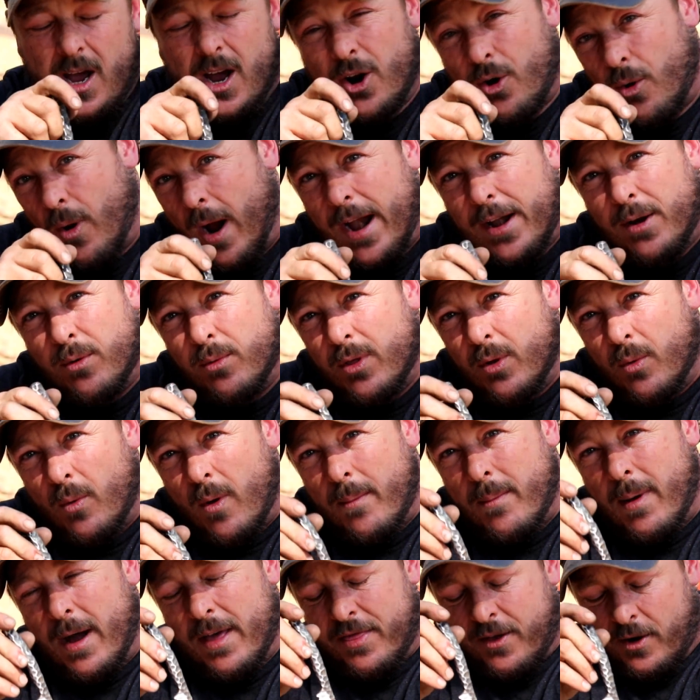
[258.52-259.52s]
Grinding with a
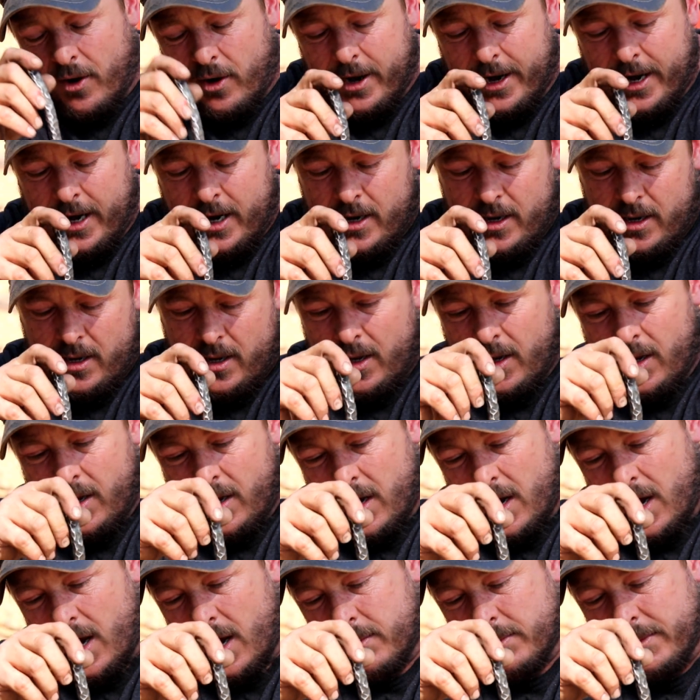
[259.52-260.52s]
1x30,
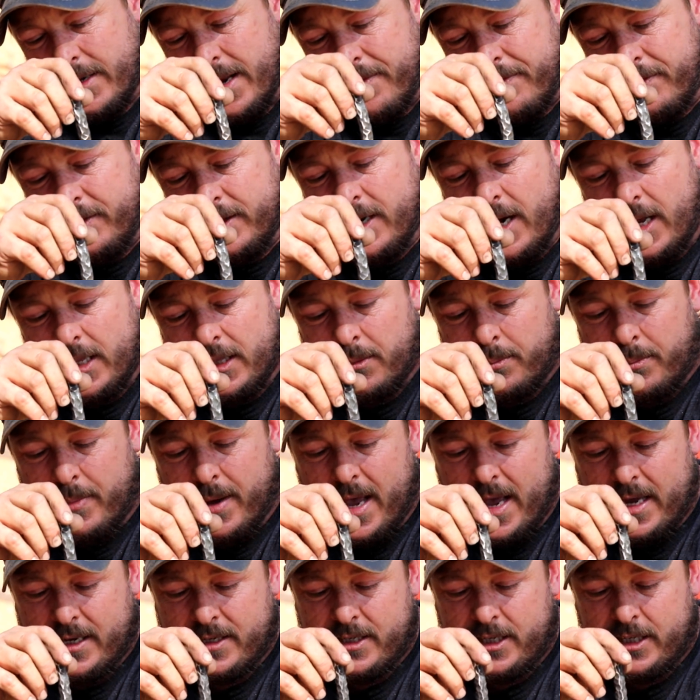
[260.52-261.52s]
definitely not the
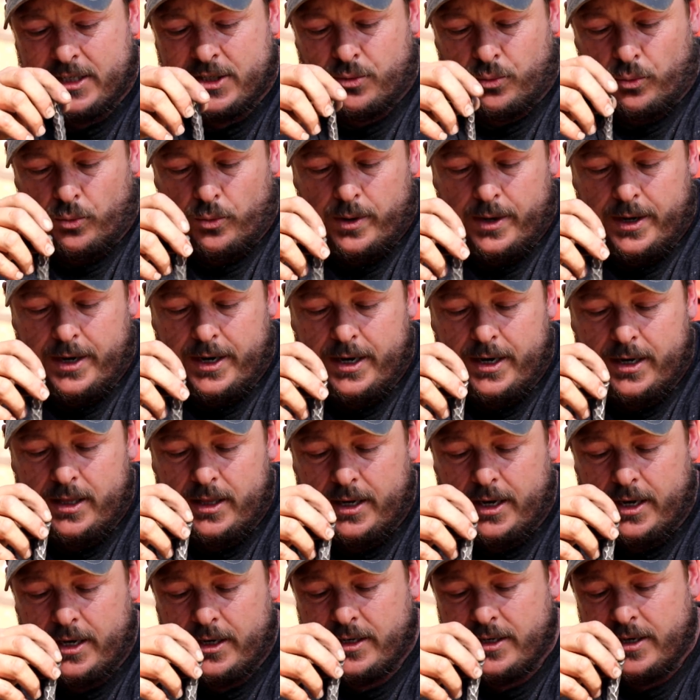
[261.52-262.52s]
best. It's
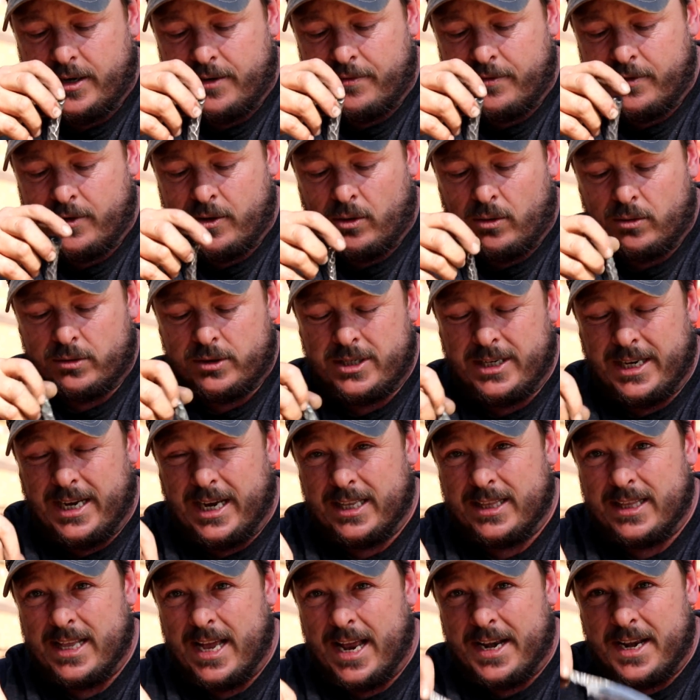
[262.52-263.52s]
really difficult to
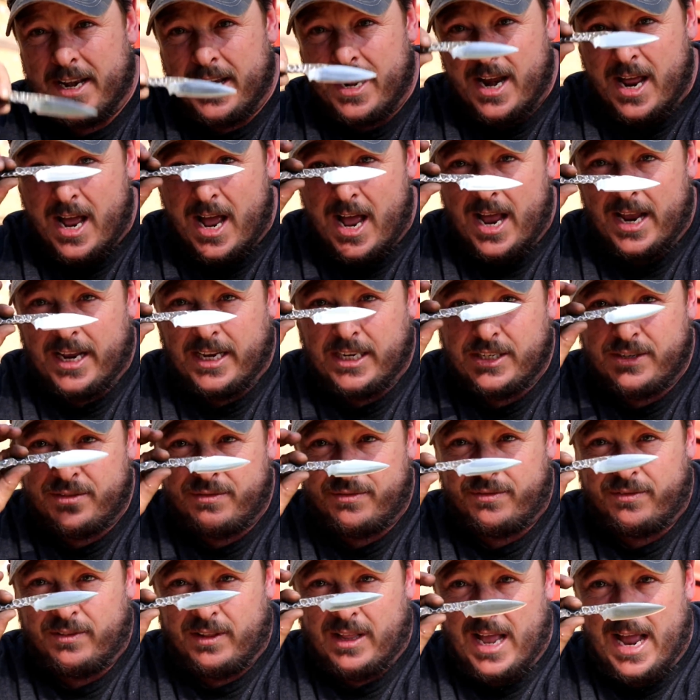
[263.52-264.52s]
get that nice
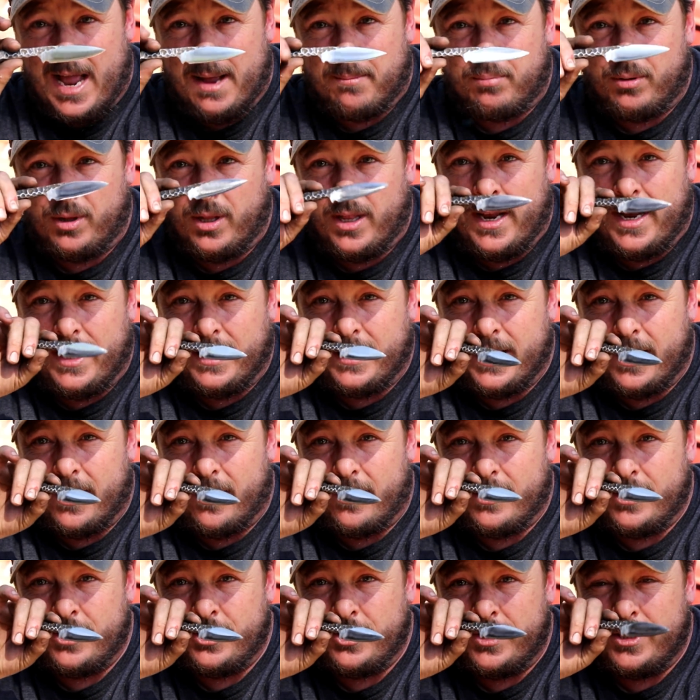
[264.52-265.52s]
flat plane
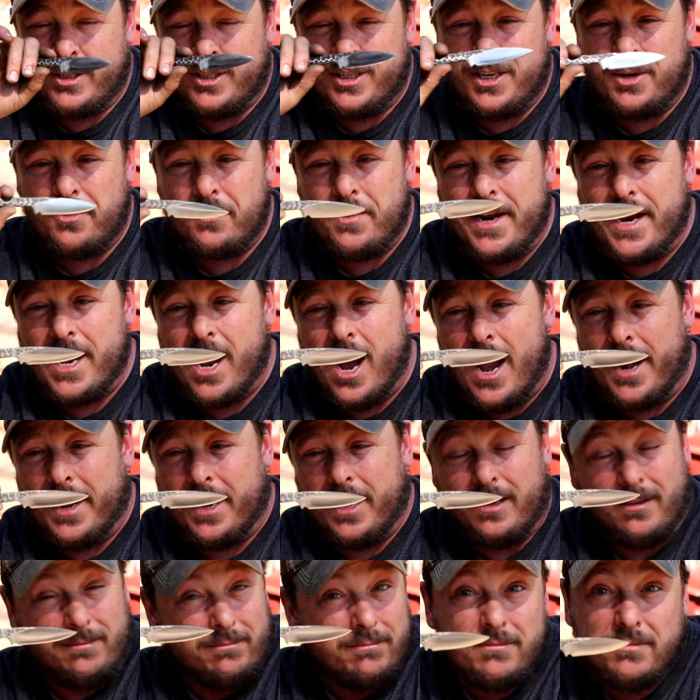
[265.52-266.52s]
there, and as you can see, we got
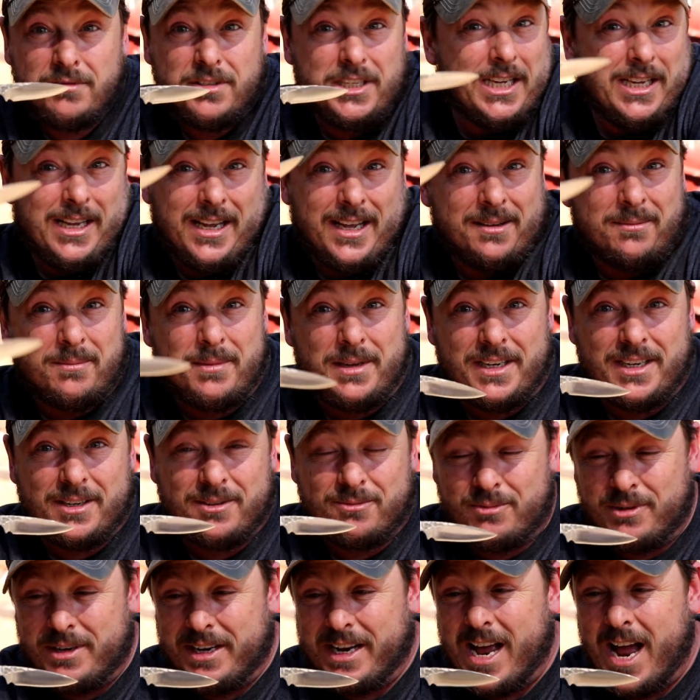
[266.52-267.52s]
it. I mean,
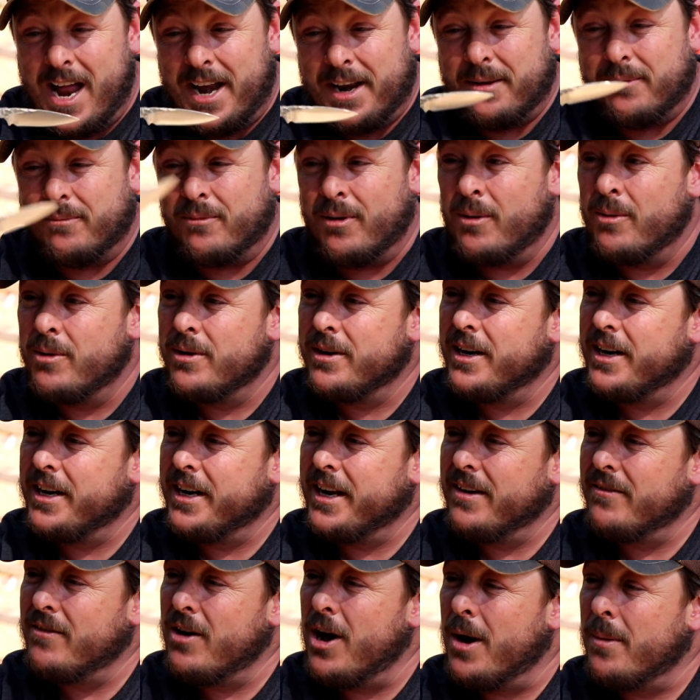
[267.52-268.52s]
we got it. I wasn't
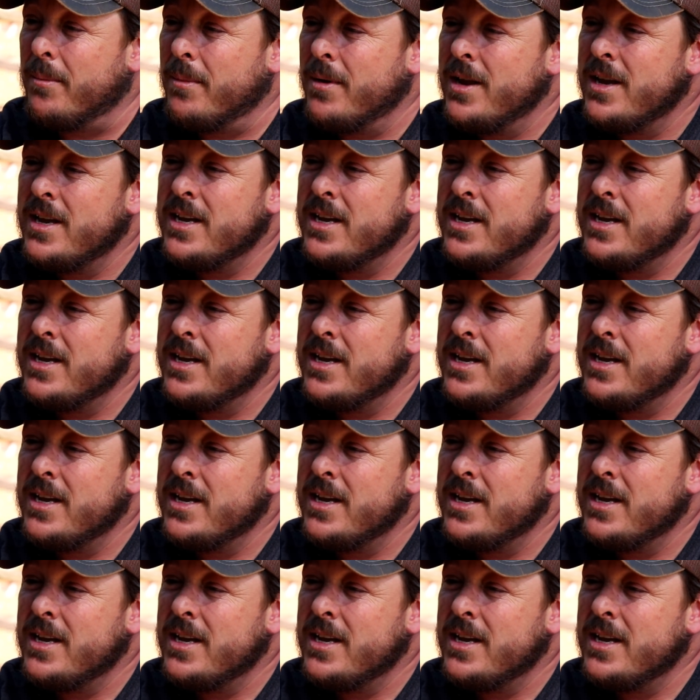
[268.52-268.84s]
gonna give up.